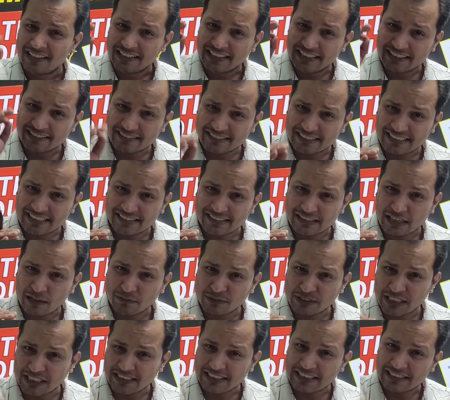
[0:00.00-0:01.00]
history
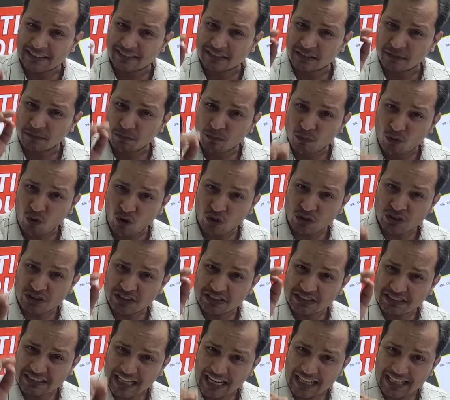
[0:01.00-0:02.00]
subject is the most
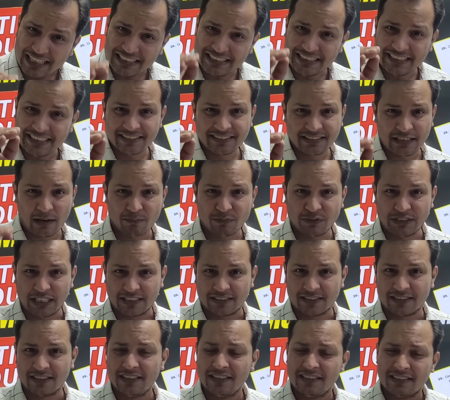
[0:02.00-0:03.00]
challenging
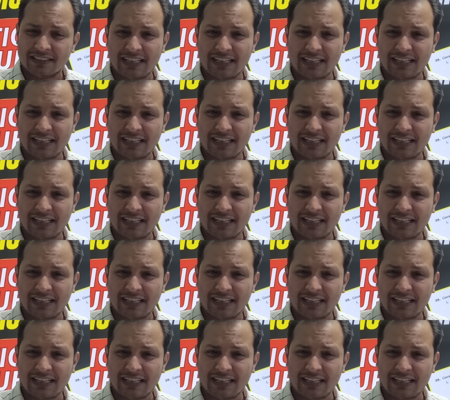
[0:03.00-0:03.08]
subject.